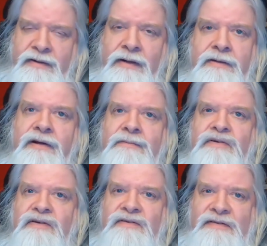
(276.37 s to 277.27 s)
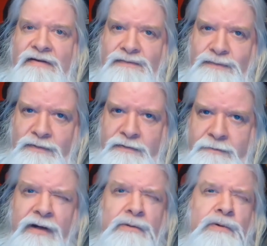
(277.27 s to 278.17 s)
now that I'm successful,
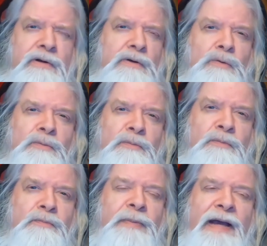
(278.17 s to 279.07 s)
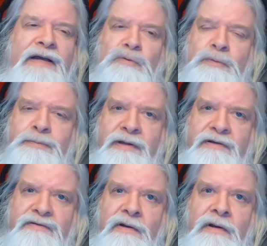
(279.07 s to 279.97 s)
I don't want to go back to a
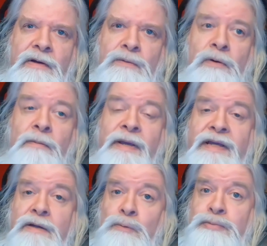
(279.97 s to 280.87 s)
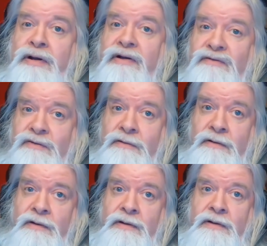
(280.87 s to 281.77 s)
place where I might get oppressed,
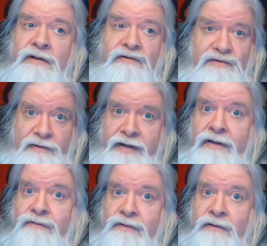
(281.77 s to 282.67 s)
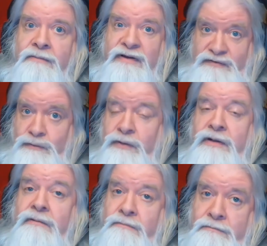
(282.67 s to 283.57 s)
enslaved,
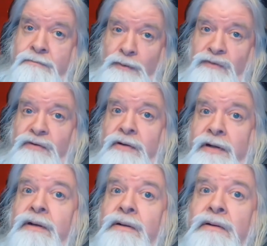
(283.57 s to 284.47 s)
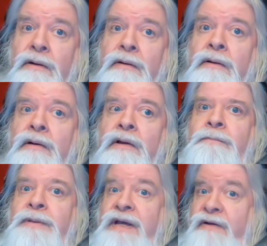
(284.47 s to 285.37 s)
mistreated personally, you know,
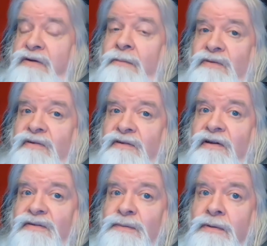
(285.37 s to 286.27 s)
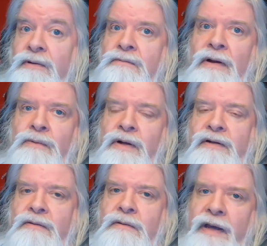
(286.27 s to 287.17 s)
because I'm successful. Why would I
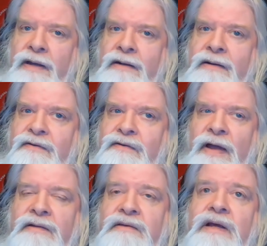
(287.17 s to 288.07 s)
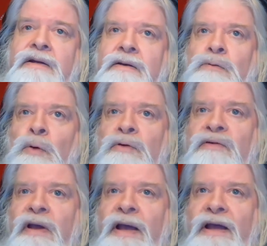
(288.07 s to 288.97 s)
do that? And then, of
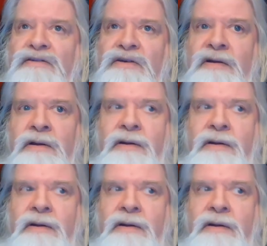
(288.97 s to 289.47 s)
course, as she